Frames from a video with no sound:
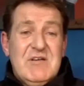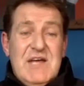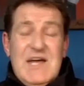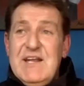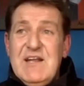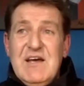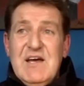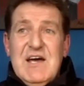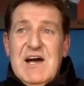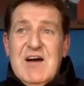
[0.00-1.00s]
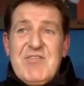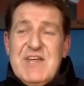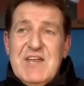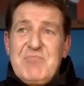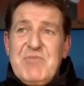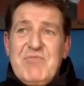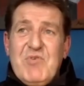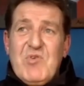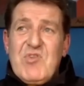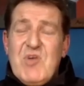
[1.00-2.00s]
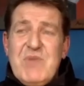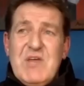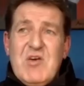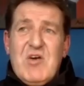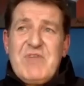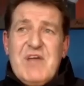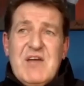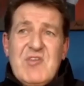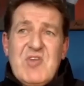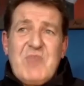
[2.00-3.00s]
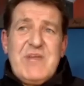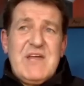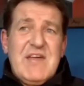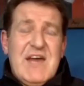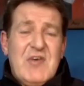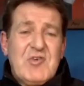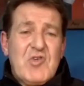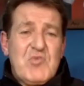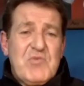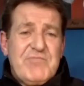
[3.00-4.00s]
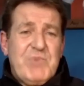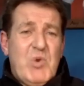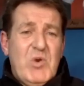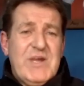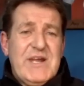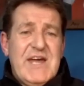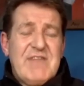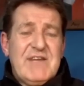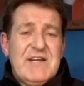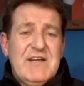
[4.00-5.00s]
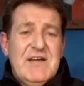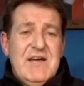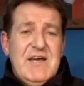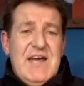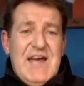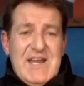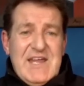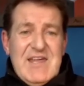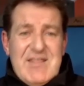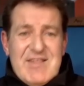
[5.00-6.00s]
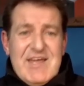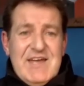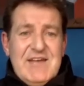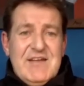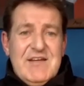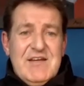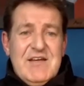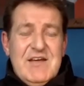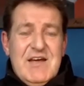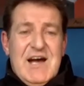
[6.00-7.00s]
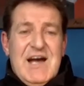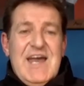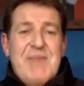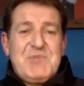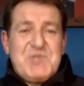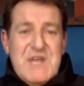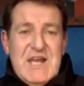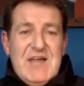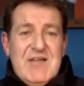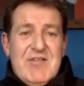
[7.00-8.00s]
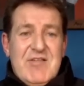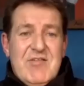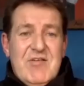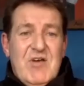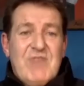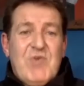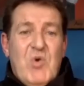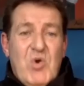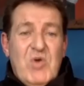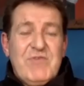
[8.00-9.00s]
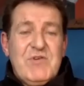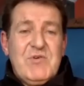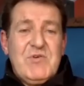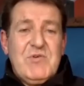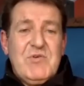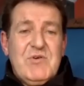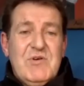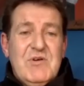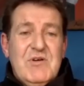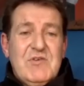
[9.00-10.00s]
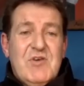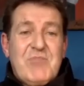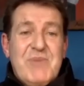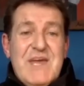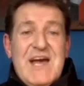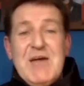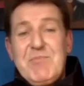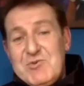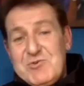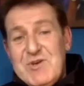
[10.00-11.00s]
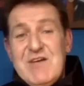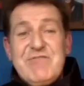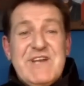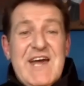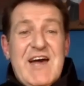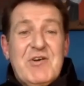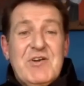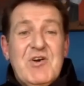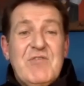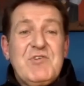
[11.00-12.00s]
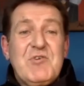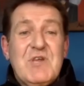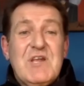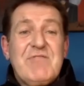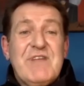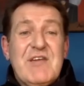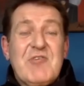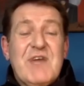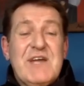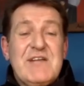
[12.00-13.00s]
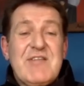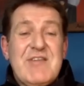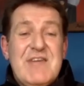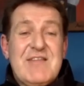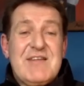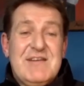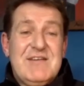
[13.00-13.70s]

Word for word: And I've said it before, so many so many encounters with Paul in heaven. And he said, I am jealous of all of you not being able to live now on earth. You live in the greater season,